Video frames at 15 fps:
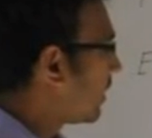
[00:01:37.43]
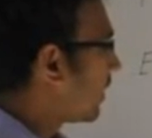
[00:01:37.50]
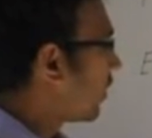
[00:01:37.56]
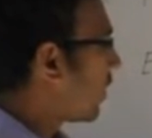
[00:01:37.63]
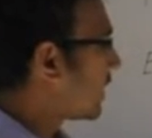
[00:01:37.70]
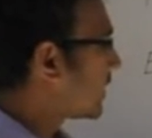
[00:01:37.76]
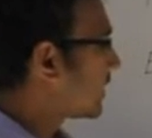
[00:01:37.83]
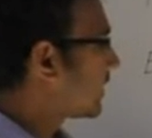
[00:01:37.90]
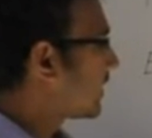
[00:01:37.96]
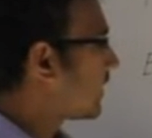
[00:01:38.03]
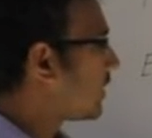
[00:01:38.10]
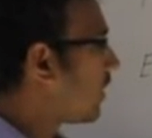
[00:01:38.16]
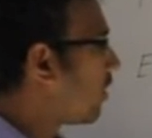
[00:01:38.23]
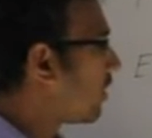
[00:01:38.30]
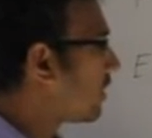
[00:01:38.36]
Now, as I
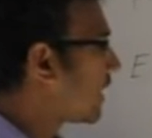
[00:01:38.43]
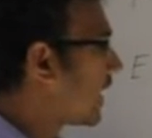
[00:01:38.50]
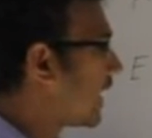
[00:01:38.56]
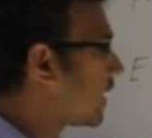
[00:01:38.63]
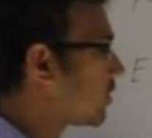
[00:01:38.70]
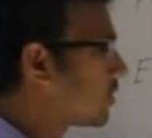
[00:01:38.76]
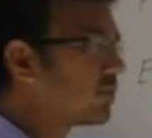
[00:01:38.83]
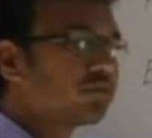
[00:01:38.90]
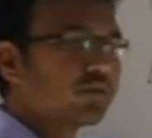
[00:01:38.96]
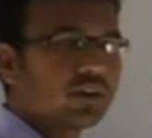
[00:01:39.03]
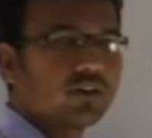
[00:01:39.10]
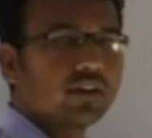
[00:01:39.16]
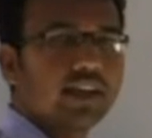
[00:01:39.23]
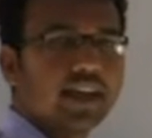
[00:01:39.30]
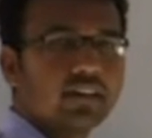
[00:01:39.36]
said, all the electrons will
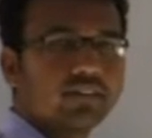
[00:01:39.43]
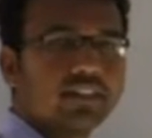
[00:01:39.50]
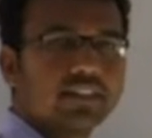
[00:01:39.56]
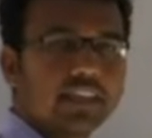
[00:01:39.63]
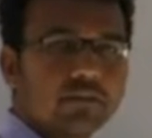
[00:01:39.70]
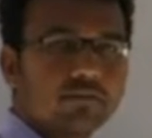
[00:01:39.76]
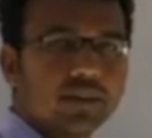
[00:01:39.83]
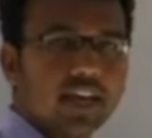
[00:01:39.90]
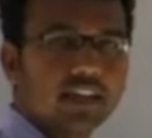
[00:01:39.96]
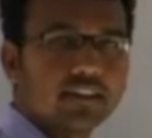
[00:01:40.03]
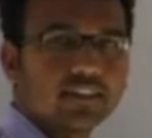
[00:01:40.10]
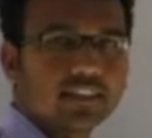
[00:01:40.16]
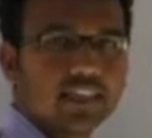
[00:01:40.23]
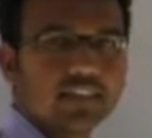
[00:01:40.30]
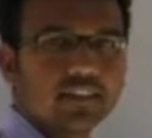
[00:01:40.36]
not have the same
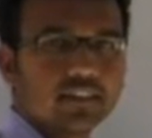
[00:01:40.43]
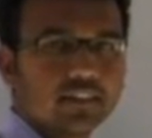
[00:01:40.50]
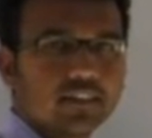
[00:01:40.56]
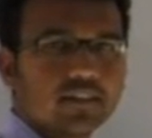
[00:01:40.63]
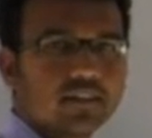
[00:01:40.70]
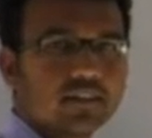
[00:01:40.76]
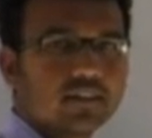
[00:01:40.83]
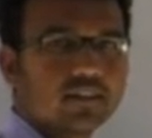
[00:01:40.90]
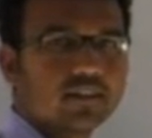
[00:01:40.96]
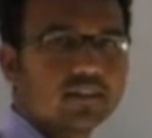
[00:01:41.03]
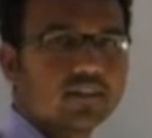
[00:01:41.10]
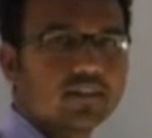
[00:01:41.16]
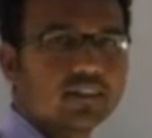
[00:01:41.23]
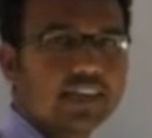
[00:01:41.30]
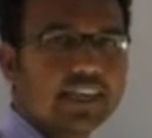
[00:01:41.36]
kinetic energy.
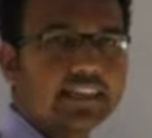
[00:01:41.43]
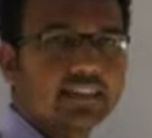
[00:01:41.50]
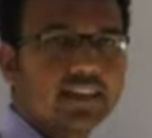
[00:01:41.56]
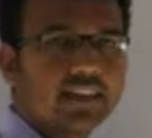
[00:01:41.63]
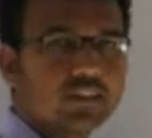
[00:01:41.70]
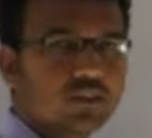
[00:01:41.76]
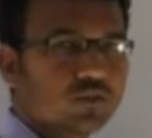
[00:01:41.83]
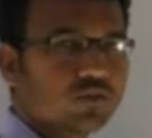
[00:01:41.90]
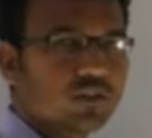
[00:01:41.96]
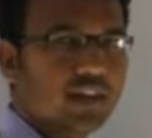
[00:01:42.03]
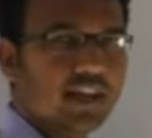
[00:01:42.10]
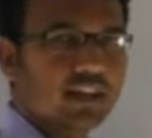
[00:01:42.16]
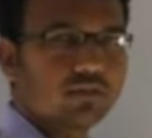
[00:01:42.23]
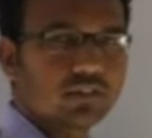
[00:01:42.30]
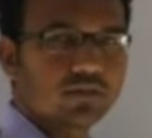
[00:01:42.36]
Each electron
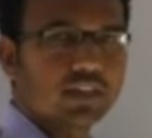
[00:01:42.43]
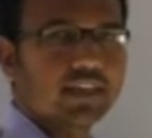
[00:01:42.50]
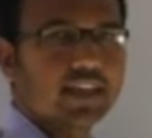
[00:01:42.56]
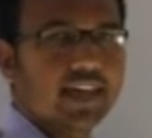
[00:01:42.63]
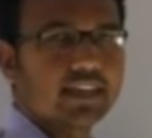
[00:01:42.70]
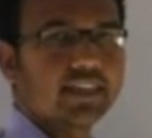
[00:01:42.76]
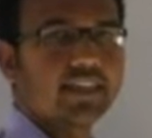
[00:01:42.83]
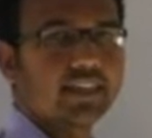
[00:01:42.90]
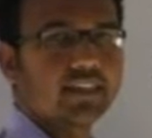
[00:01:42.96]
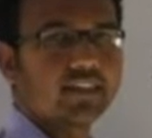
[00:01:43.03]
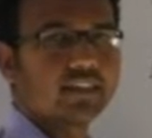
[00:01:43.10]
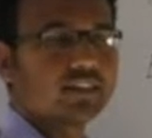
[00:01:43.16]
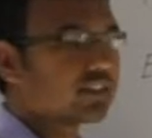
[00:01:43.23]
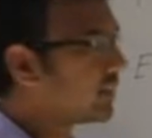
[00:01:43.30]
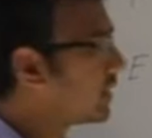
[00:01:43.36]
will have different kinetic
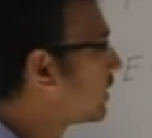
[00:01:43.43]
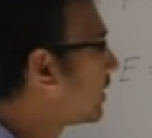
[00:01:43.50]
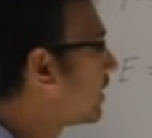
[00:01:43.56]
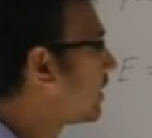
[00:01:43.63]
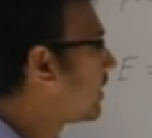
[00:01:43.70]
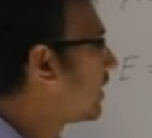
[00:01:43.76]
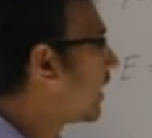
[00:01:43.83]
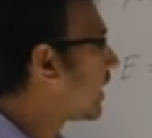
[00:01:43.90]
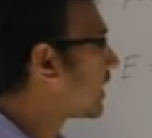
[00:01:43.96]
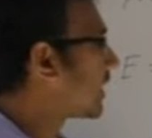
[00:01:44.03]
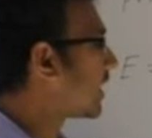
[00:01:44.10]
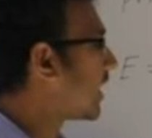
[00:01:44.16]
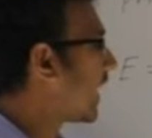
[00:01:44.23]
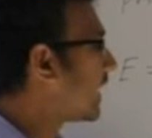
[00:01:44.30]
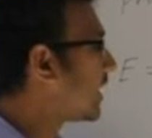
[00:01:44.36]
energy, and
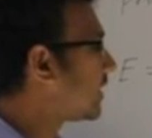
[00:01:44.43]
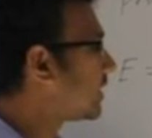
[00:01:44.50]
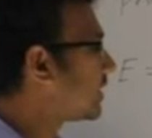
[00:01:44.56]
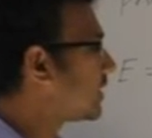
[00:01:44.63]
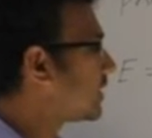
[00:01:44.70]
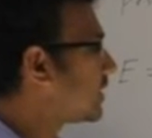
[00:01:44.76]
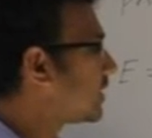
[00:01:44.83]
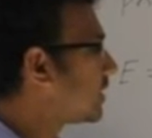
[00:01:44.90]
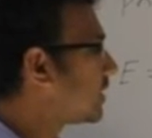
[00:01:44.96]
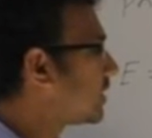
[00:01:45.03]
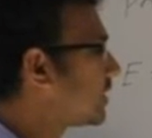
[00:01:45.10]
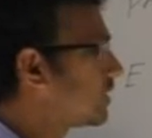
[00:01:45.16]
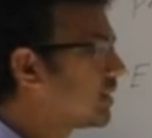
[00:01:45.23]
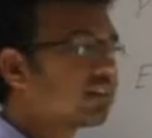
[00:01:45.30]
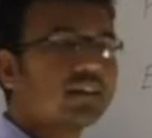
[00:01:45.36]
the energy,
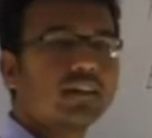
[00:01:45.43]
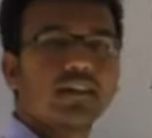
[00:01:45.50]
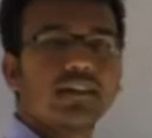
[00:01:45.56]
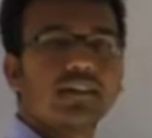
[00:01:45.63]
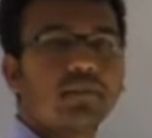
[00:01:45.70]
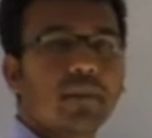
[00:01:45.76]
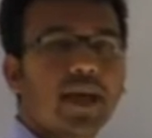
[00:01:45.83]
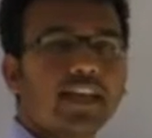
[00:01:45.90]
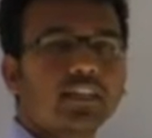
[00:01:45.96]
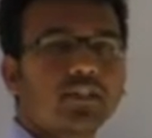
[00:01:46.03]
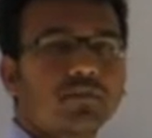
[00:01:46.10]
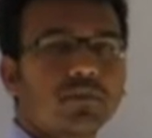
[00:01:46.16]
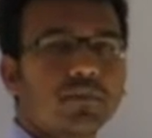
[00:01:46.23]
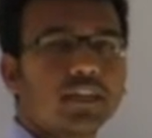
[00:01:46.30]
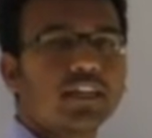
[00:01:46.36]
the
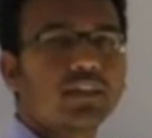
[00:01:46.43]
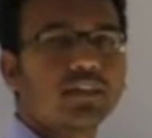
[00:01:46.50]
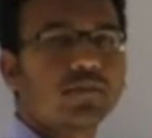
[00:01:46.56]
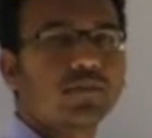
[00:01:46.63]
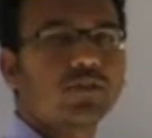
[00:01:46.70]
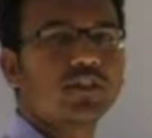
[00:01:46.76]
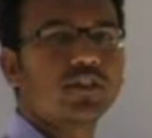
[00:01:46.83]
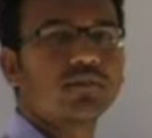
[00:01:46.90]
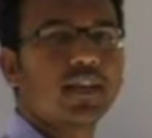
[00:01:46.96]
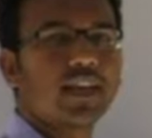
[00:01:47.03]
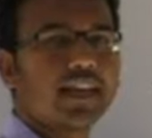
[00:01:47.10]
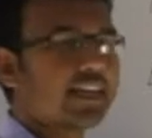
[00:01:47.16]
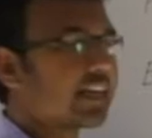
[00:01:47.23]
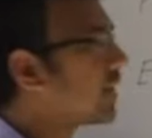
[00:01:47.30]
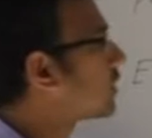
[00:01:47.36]
maximum energy possessed by
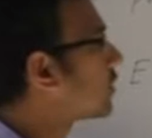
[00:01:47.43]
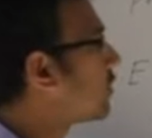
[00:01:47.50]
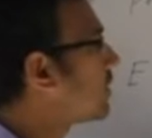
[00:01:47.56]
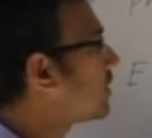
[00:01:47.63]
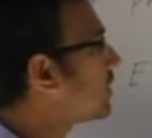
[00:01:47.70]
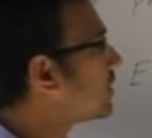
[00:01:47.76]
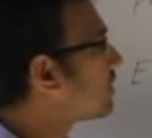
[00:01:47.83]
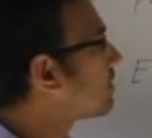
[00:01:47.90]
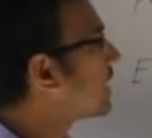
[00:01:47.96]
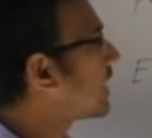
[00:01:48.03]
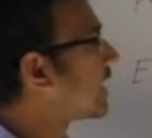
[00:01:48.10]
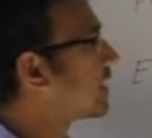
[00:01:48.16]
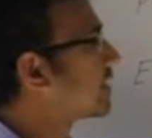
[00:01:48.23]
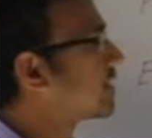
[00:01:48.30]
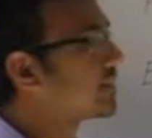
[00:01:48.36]
an electron
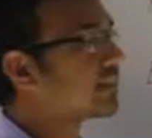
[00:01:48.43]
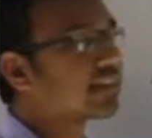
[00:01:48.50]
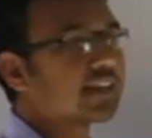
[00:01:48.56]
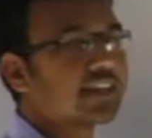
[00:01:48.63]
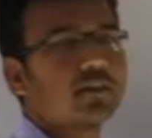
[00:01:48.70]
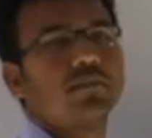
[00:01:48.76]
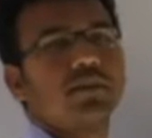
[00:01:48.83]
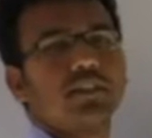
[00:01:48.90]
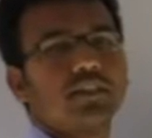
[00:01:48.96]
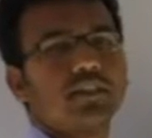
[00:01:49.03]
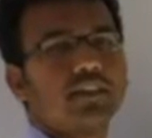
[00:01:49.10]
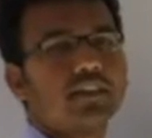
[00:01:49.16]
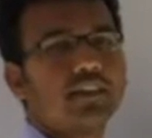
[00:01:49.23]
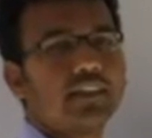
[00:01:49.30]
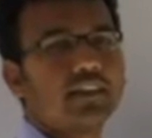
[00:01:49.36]
is
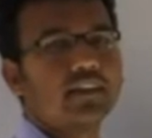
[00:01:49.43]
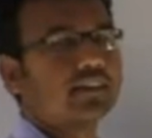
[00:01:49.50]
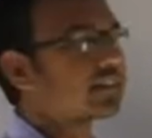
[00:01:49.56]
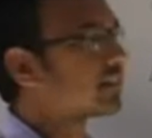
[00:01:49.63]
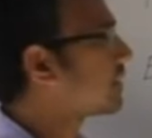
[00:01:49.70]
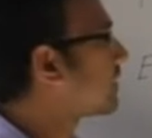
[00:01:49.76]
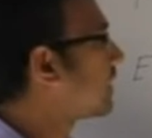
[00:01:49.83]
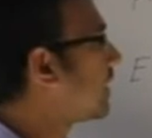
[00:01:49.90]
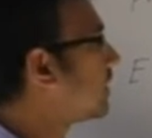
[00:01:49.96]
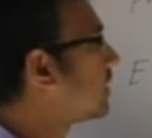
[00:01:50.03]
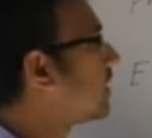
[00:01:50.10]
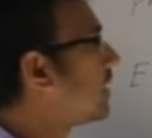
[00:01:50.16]
represented here. This is the